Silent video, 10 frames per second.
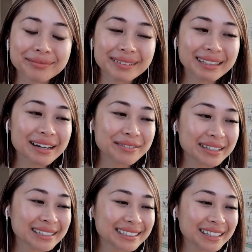Love
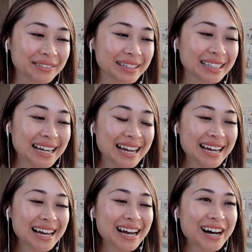it, love it.
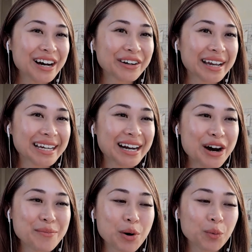Okay.
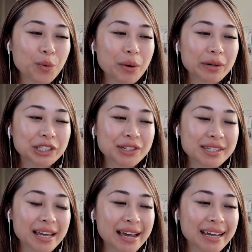Um, what would you
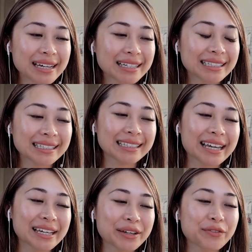say,
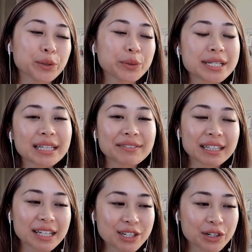like, if you were to leave the
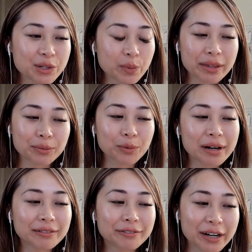listeners with
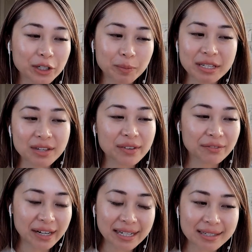one final piece of
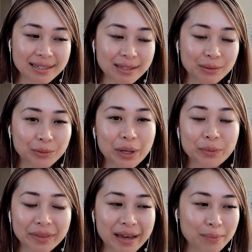advice, what
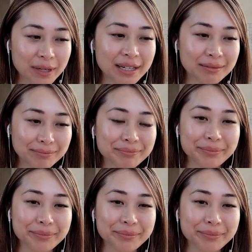would that be?